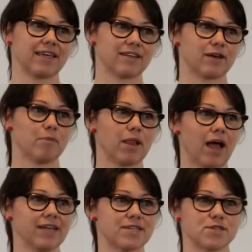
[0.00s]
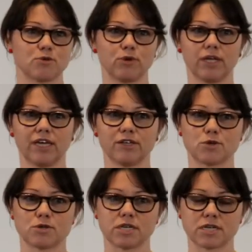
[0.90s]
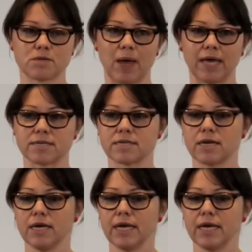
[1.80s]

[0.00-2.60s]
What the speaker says: I think compliance is a really interesting space.